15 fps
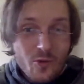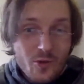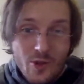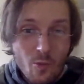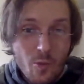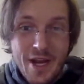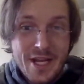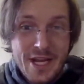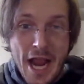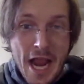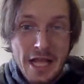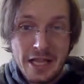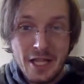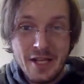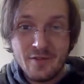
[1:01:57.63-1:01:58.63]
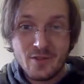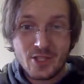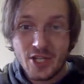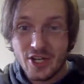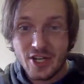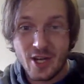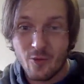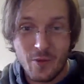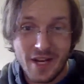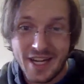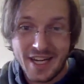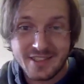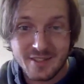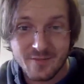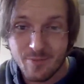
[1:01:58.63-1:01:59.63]
we can't leave Syria. We
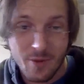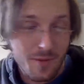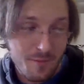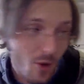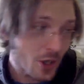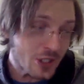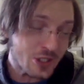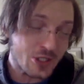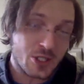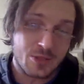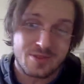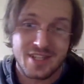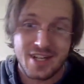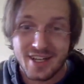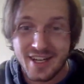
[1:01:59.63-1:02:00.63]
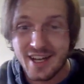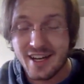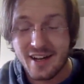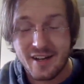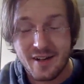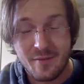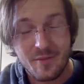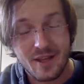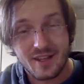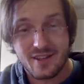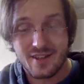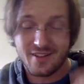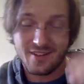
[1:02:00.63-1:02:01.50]
need to put more troops there. Get it? I'm like,